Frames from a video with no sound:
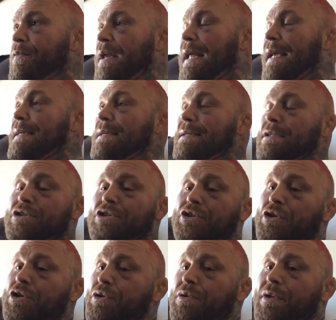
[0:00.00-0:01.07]
I can
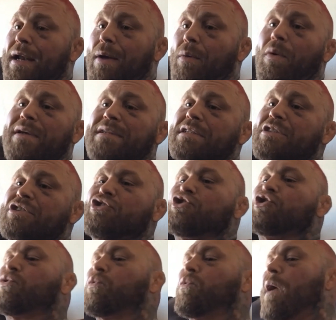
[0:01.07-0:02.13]
assure you that I wasn't
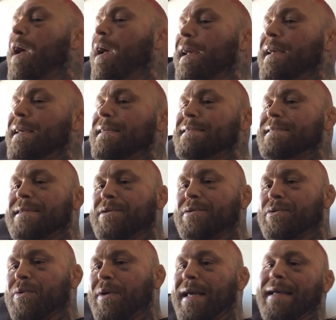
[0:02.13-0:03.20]
trying
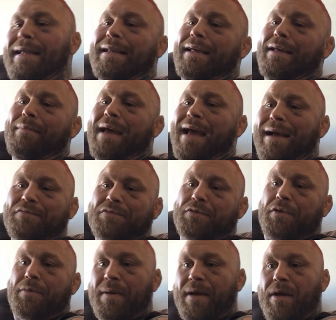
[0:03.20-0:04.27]
to hit him after
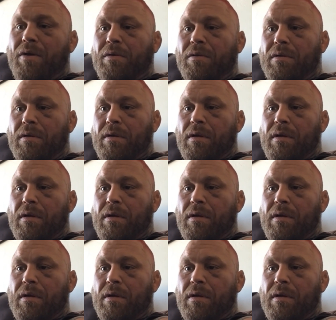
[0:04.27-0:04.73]
the bell.